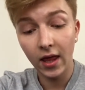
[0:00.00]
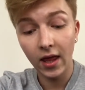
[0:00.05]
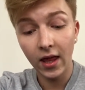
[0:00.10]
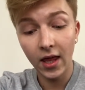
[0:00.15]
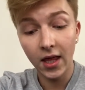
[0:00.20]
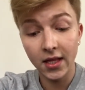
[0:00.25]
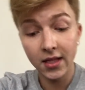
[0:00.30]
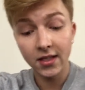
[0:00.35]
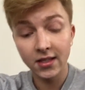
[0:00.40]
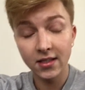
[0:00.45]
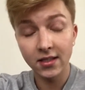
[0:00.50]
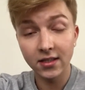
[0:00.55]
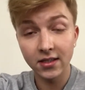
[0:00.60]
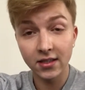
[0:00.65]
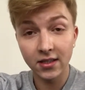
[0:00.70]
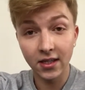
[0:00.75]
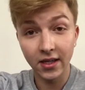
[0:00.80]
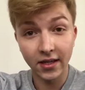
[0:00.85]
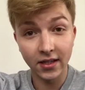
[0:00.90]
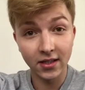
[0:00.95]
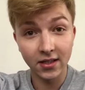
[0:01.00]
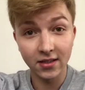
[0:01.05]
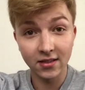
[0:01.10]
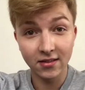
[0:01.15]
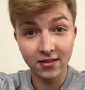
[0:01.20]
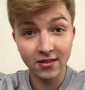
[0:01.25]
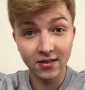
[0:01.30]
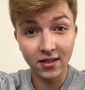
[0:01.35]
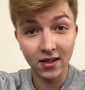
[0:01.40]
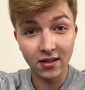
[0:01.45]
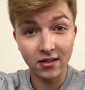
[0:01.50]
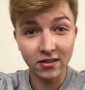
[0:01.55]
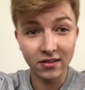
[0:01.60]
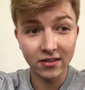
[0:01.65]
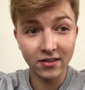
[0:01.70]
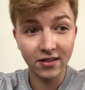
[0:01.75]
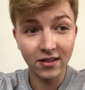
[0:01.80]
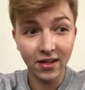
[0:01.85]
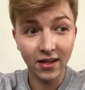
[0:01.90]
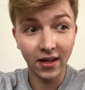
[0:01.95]
and then
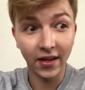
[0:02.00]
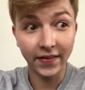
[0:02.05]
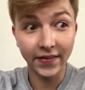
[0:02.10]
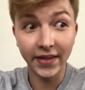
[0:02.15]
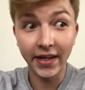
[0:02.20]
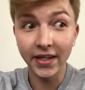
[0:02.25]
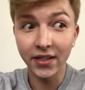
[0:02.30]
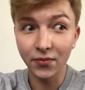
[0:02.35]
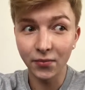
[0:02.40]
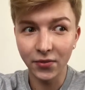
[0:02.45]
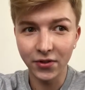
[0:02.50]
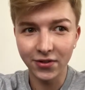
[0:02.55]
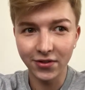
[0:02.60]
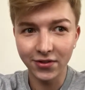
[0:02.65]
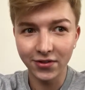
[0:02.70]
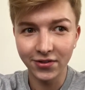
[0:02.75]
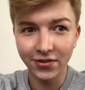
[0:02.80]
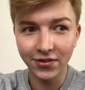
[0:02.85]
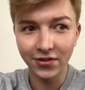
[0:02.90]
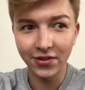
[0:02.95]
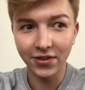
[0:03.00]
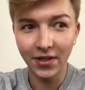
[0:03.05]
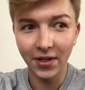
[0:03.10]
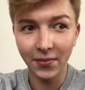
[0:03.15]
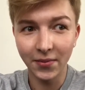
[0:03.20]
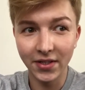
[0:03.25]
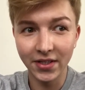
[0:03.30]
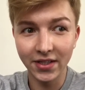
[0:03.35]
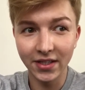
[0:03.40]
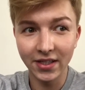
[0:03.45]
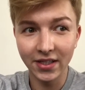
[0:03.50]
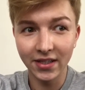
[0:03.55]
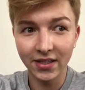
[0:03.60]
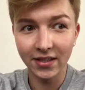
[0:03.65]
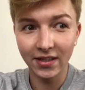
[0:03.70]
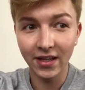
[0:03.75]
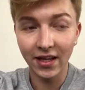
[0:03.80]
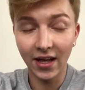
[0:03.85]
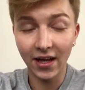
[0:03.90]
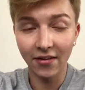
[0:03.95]
starts a nightmare. I mean,
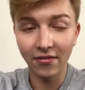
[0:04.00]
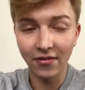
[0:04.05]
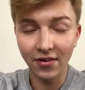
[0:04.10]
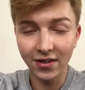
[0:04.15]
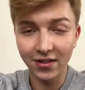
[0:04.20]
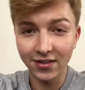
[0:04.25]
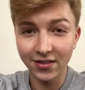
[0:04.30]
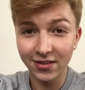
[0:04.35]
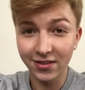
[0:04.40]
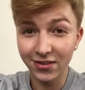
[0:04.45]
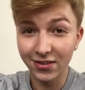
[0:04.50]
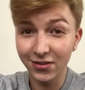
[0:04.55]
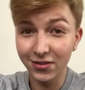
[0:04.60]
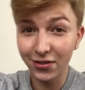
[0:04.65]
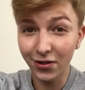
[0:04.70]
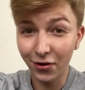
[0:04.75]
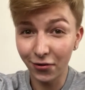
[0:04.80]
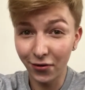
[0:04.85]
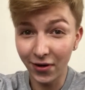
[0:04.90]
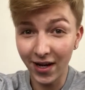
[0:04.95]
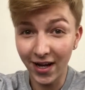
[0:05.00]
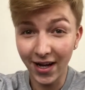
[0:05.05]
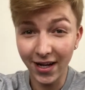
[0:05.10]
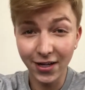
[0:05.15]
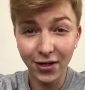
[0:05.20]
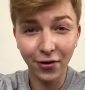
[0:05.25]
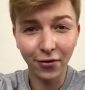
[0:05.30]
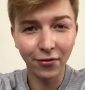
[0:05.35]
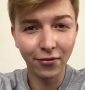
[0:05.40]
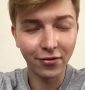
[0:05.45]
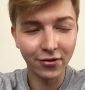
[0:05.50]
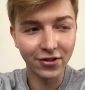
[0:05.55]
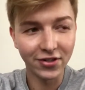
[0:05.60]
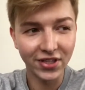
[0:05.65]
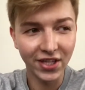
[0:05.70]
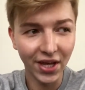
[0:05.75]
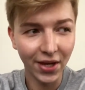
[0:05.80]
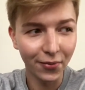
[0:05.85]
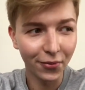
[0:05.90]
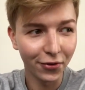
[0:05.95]
I felt so
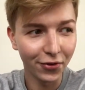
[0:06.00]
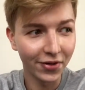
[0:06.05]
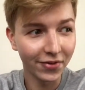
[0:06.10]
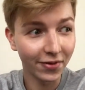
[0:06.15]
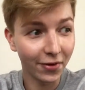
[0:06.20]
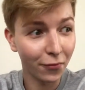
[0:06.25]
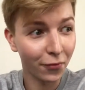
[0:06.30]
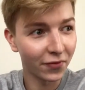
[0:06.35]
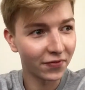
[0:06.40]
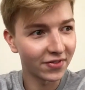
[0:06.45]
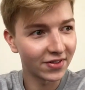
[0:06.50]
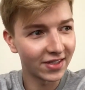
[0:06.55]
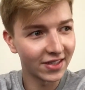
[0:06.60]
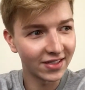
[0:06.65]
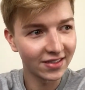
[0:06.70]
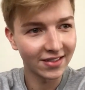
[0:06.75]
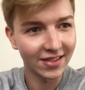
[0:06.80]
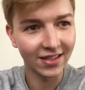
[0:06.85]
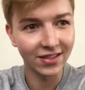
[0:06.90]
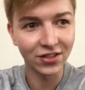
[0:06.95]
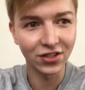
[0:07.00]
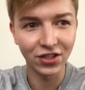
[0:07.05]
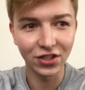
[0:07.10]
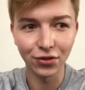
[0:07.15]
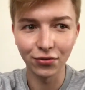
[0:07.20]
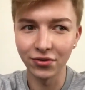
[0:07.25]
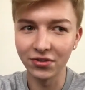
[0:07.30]
uncomfortable even with this, that she